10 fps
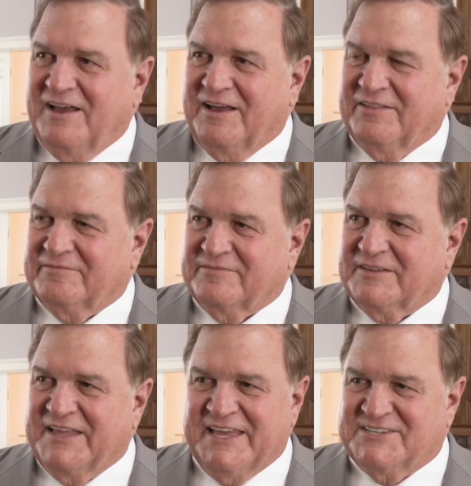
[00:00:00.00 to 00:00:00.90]
Uh,
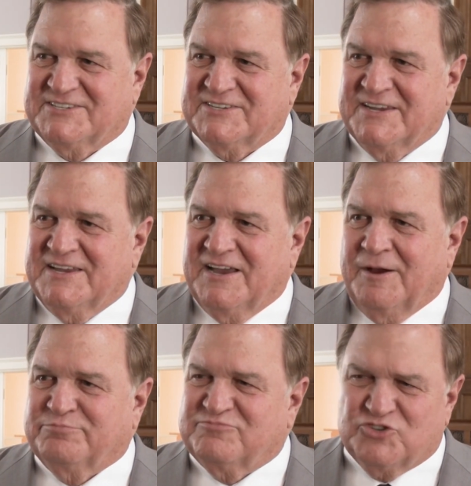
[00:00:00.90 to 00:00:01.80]
it's
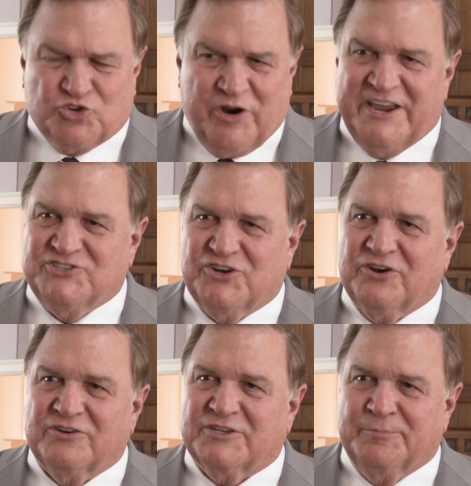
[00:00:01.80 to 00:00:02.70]
a
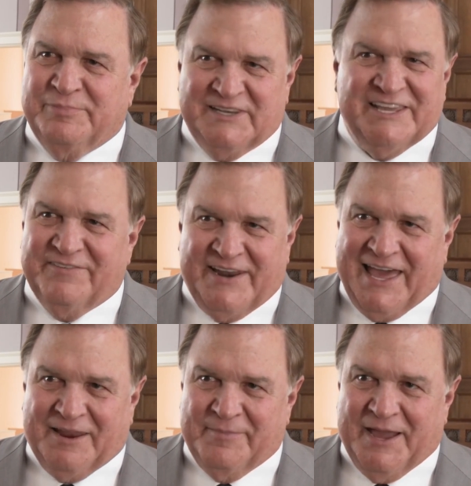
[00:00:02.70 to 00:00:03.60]
treasure to live in
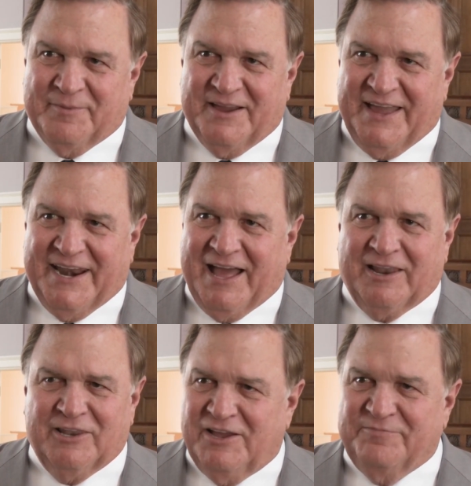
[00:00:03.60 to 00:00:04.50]
Alabama, and I
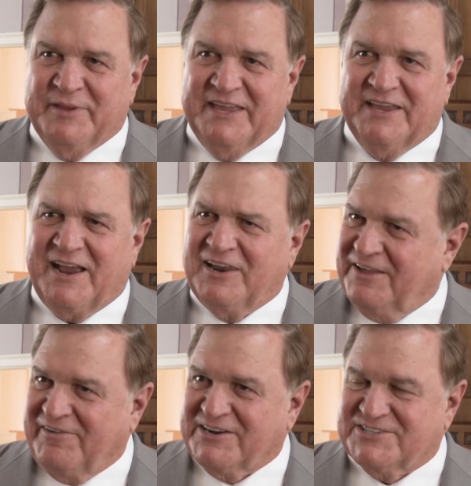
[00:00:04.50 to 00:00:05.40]
love being here. I
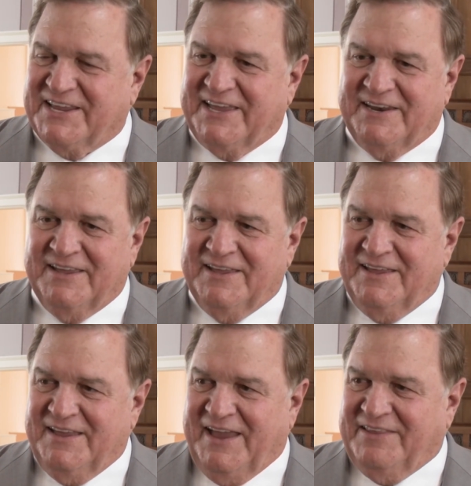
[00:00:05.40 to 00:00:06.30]
love our state,
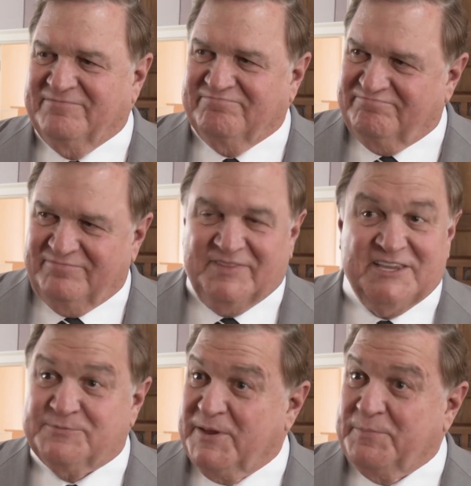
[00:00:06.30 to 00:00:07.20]
and
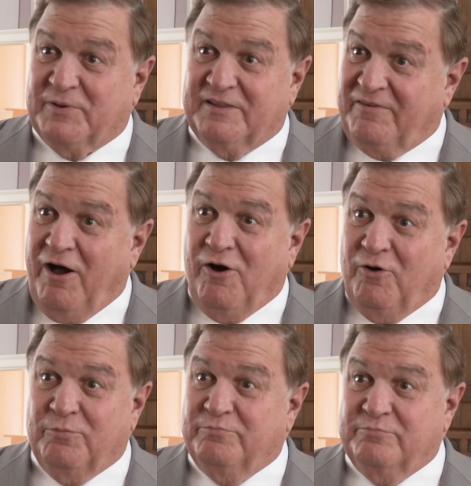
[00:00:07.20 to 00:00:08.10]
these people have
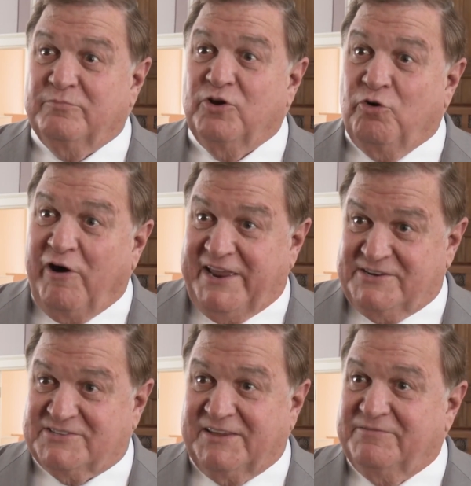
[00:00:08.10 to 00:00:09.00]
all
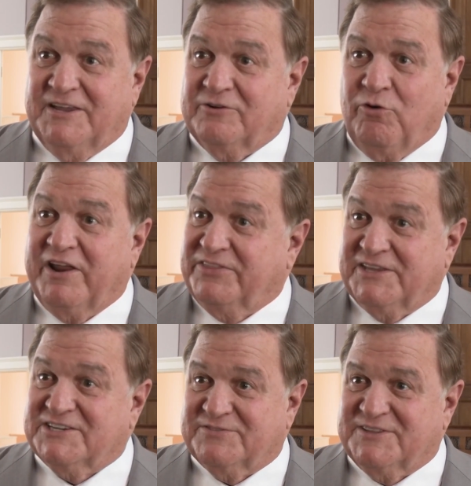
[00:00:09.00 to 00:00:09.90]
greats. They've done great
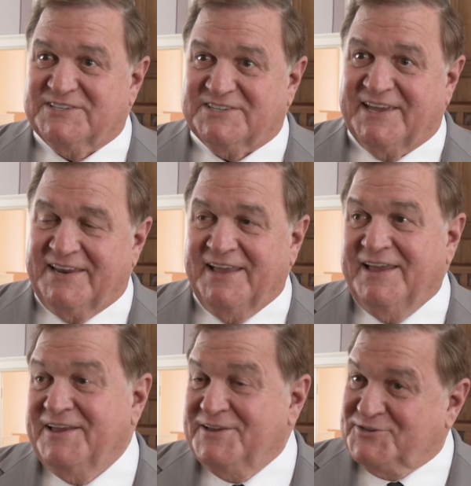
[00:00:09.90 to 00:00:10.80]
things for the state.
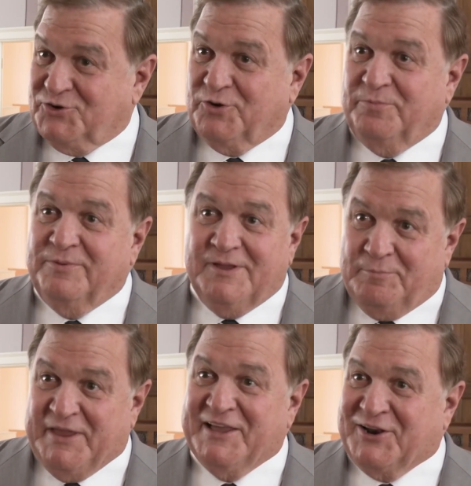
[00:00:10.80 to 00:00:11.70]
So to
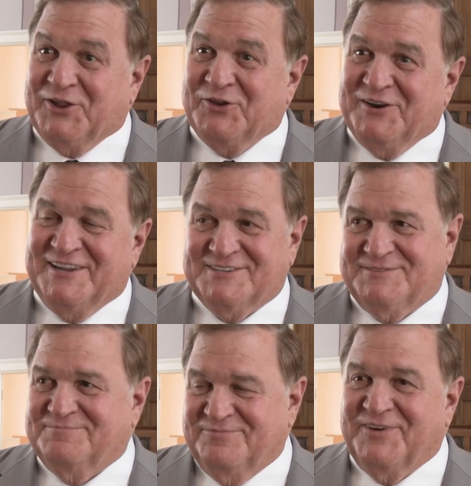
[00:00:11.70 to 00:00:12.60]
be included
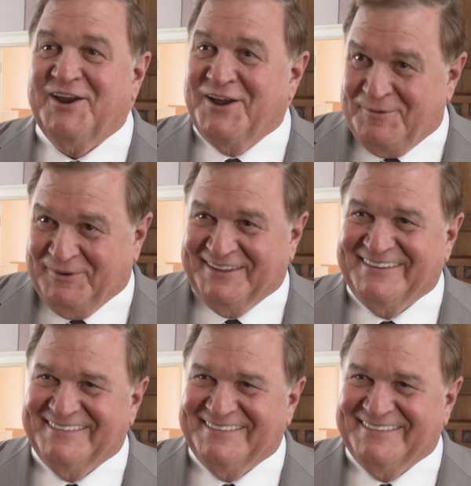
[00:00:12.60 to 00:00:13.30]
is very humbling.